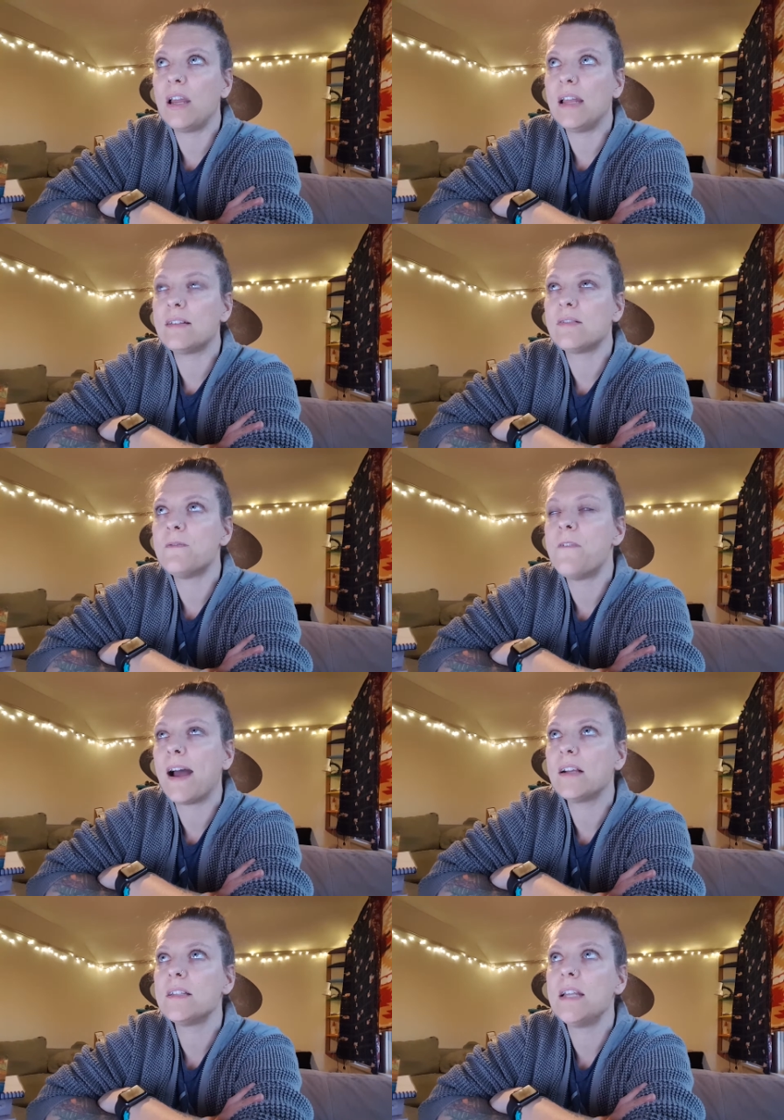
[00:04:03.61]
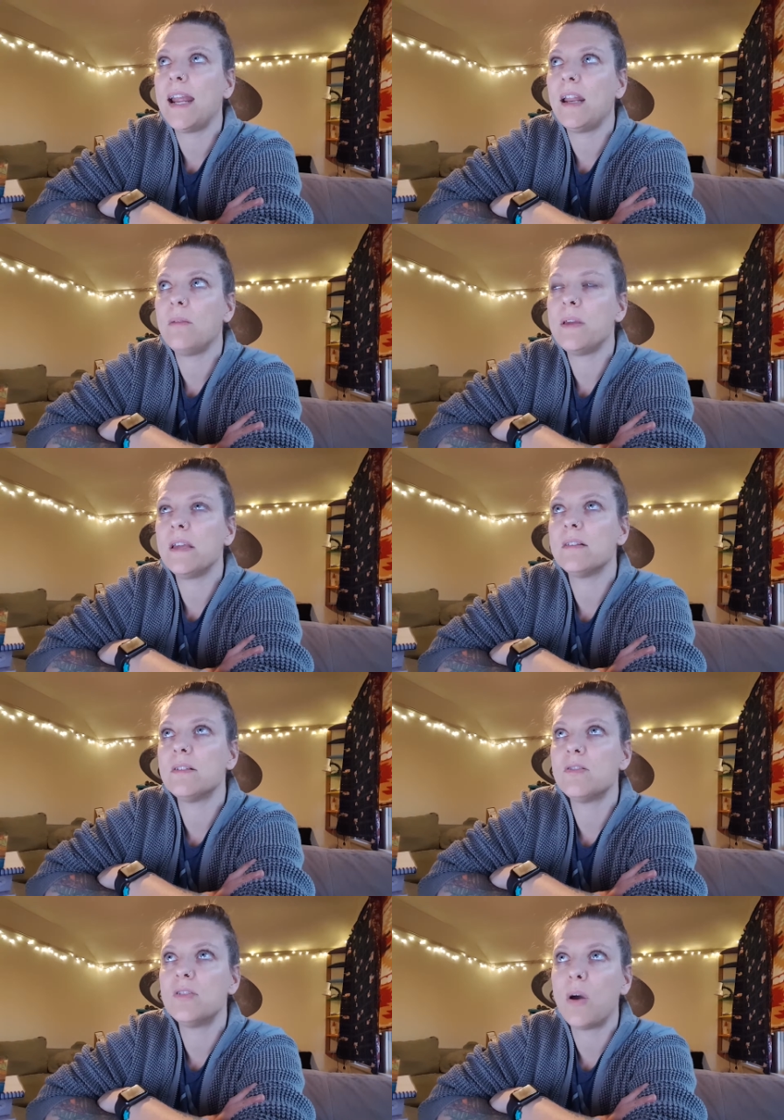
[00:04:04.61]
it's fascinating because
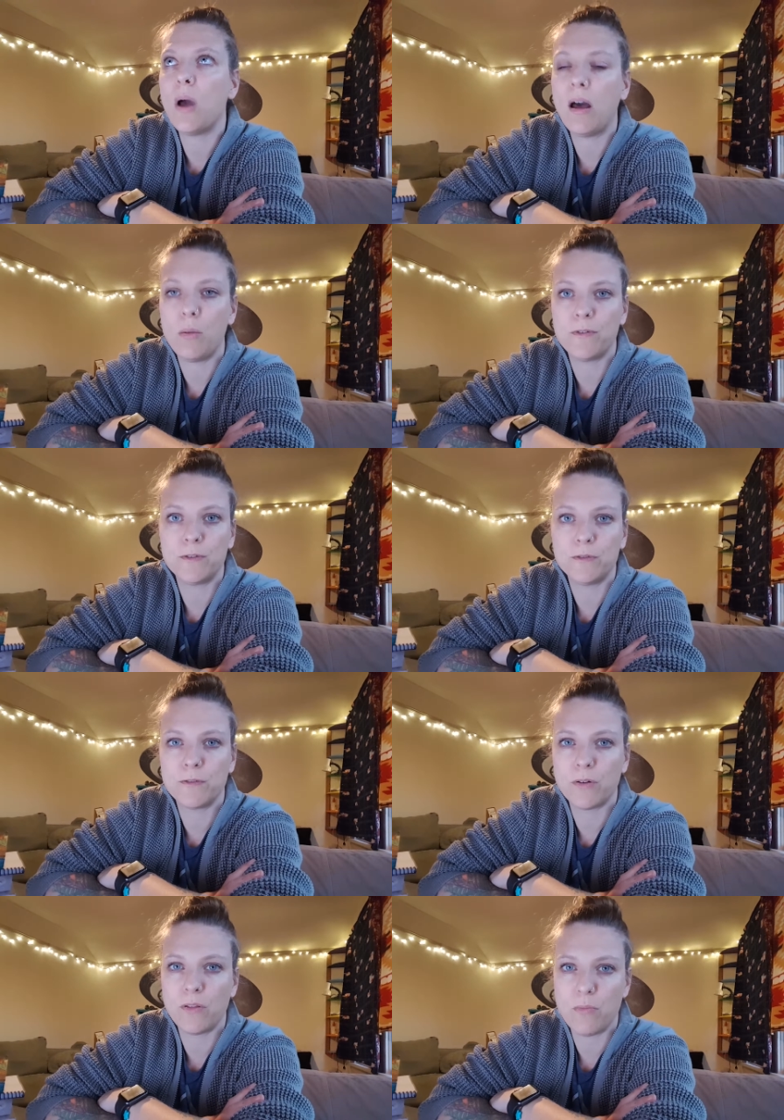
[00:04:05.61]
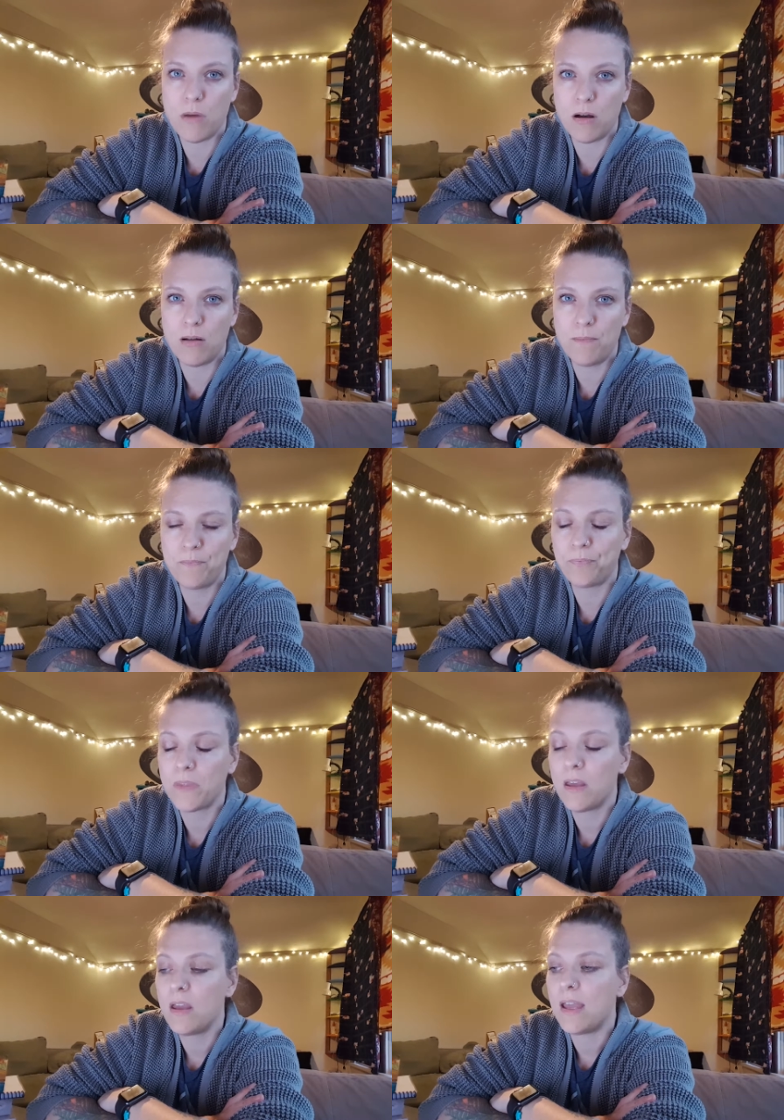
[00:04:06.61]
it's so helpful for the mom
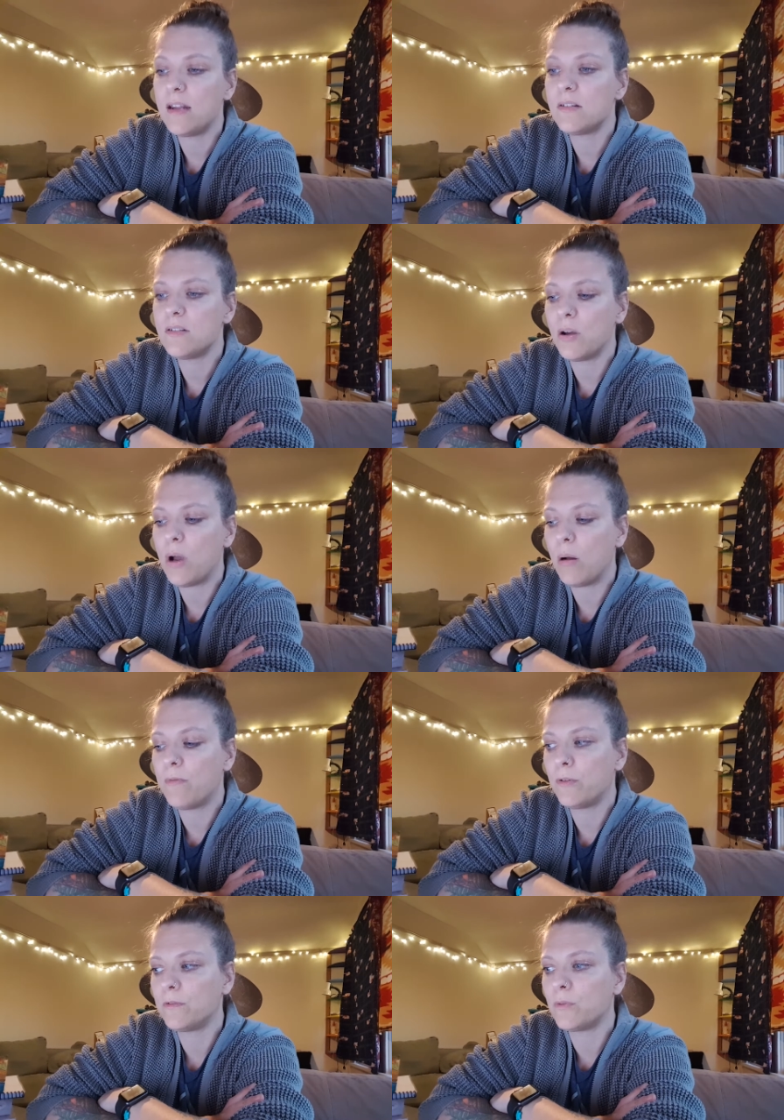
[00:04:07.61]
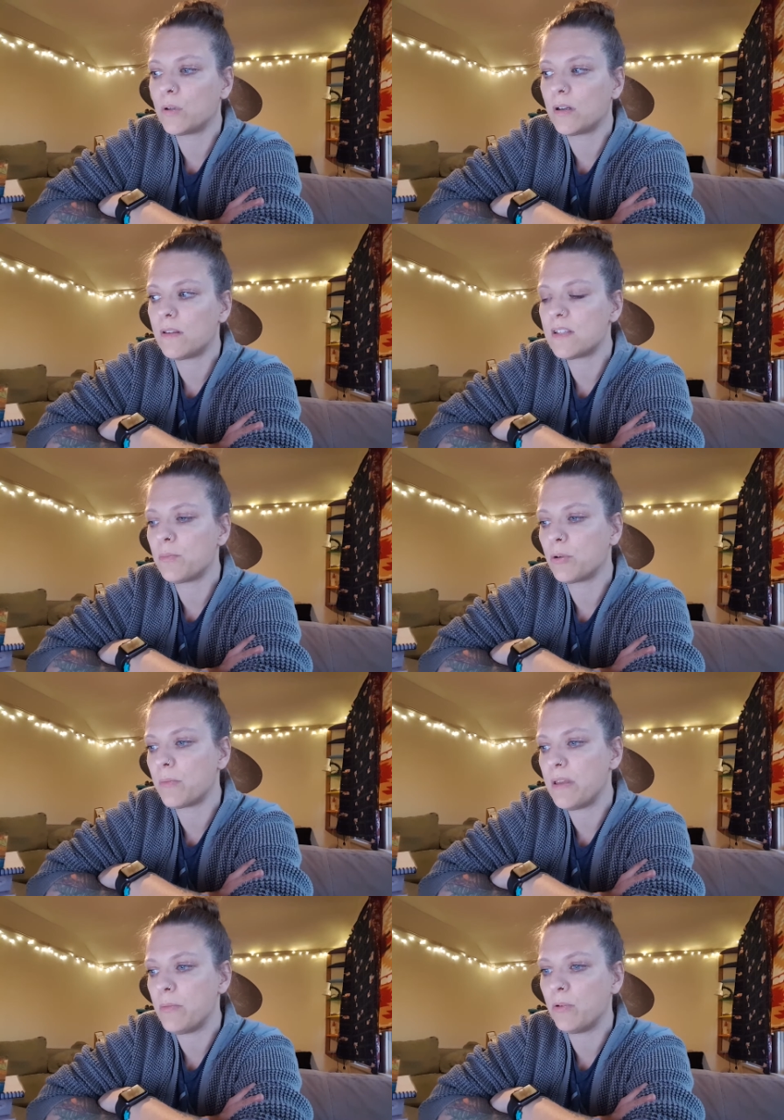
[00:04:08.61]
and it's so helpful for the
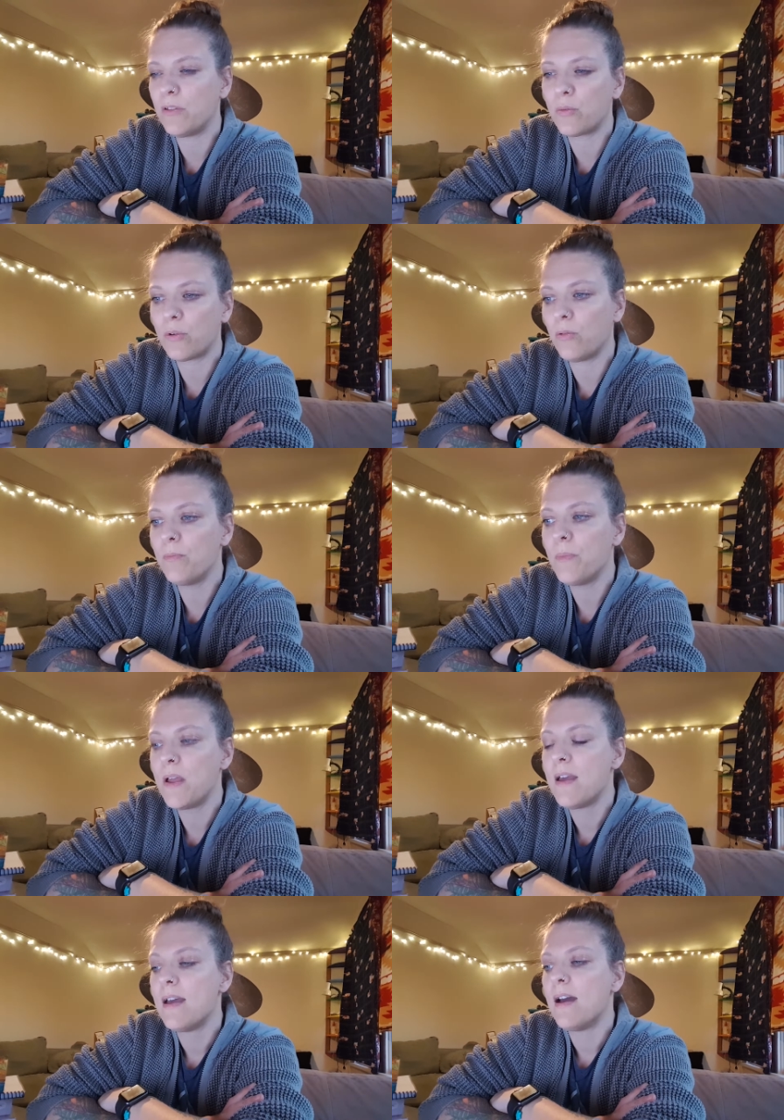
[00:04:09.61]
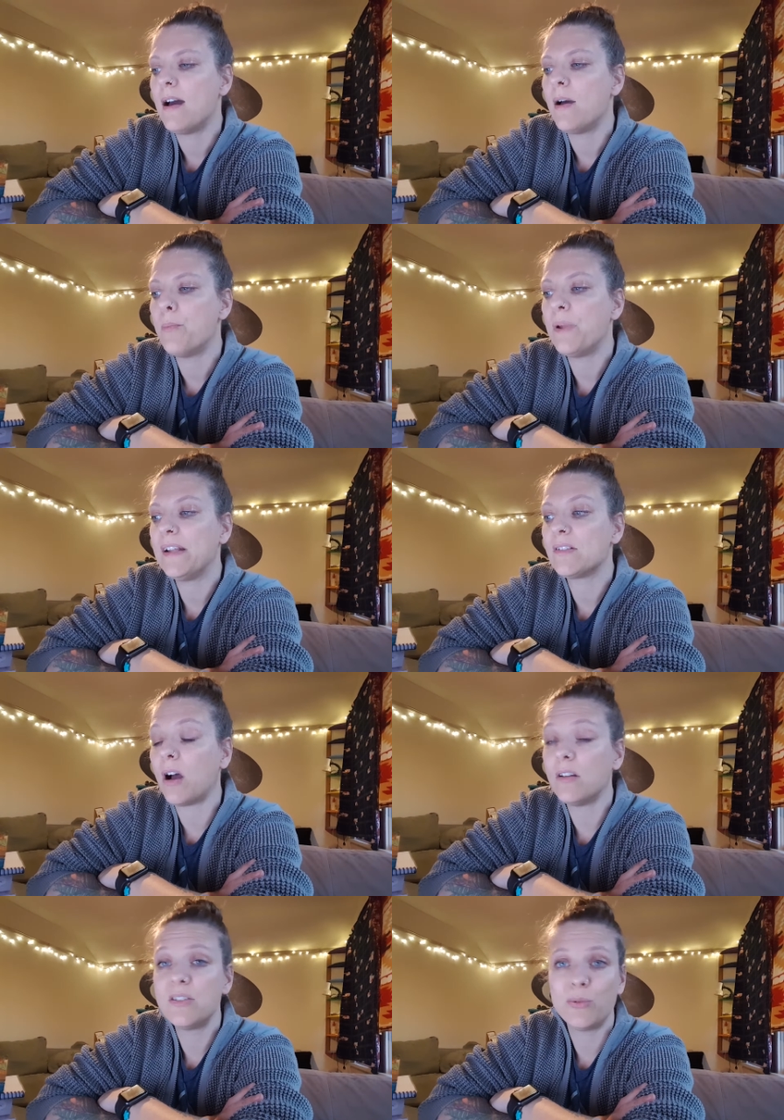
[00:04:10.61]
support people in the room. But it's
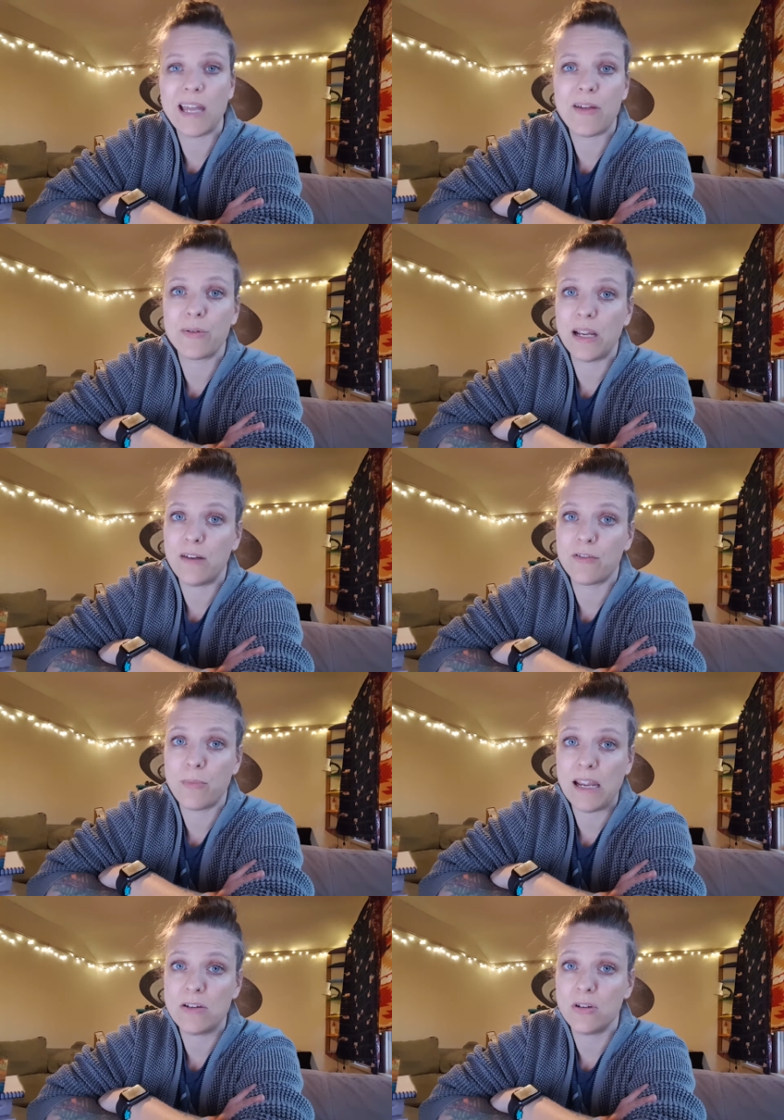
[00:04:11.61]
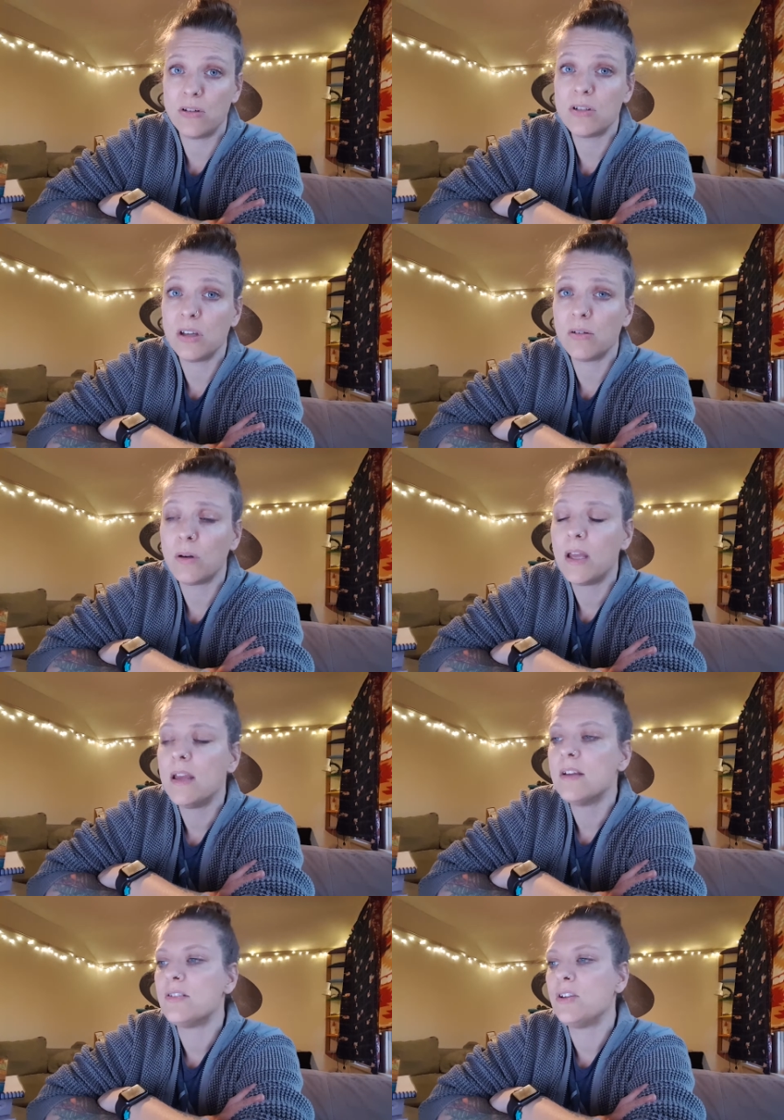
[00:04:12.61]
also gathering information too.
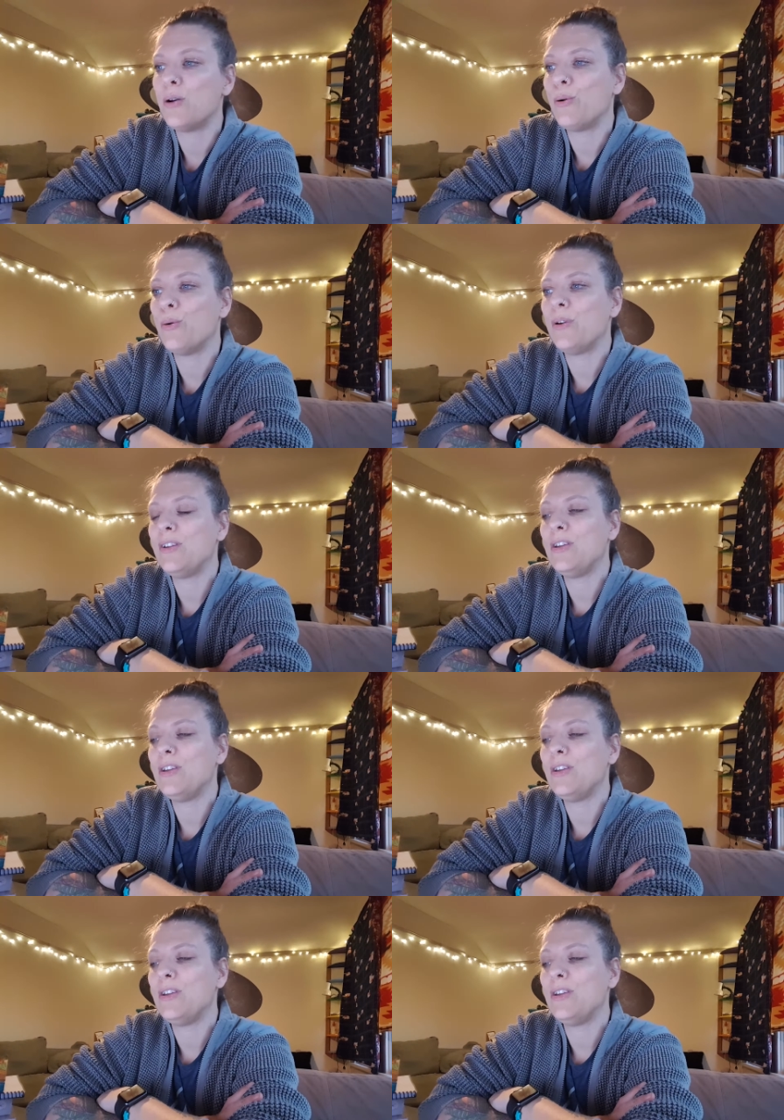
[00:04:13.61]
So,